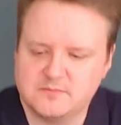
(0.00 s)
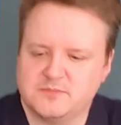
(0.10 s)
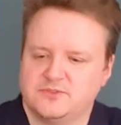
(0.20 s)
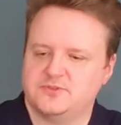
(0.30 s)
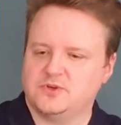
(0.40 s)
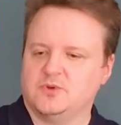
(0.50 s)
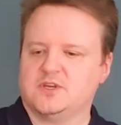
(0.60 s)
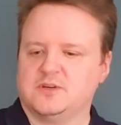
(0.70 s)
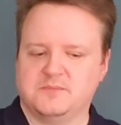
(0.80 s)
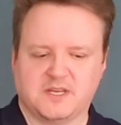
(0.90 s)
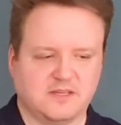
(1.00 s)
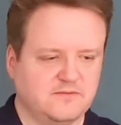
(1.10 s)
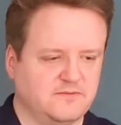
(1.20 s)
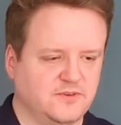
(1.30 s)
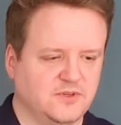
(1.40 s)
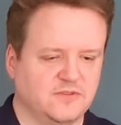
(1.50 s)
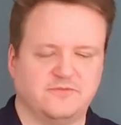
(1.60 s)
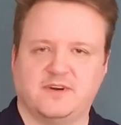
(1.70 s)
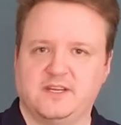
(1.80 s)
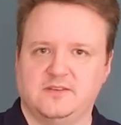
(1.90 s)
before we come back in for the
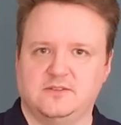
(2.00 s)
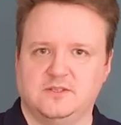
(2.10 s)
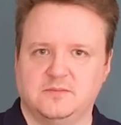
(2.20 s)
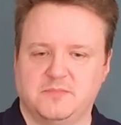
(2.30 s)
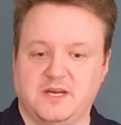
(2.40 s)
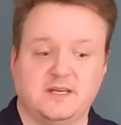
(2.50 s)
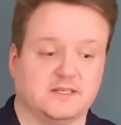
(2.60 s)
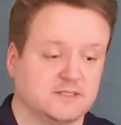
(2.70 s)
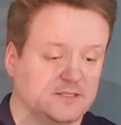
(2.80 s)
final part.